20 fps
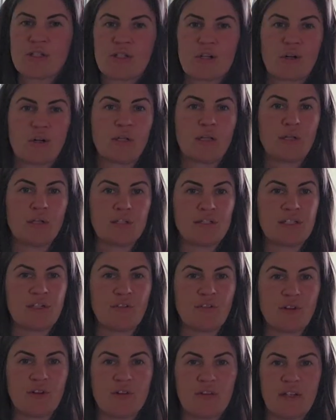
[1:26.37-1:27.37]
are a little
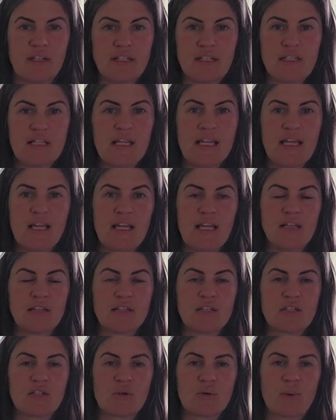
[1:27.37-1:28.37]
different than a tea
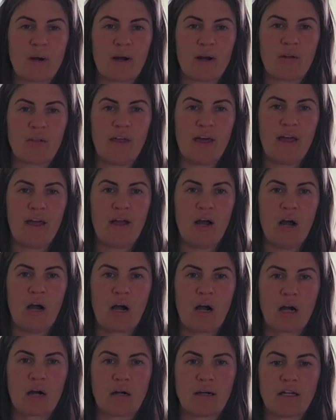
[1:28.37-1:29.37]
as to where they
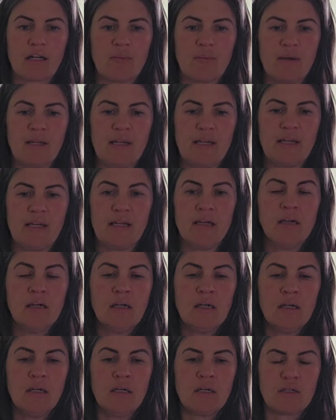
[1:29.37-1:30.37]
are going to be
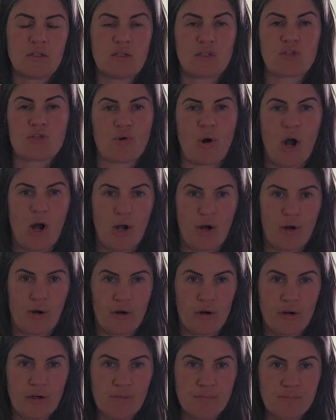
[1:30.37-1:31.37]

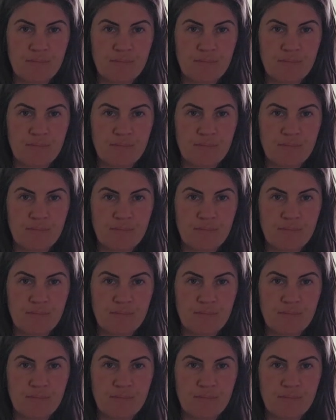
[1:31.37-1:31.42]
stronger.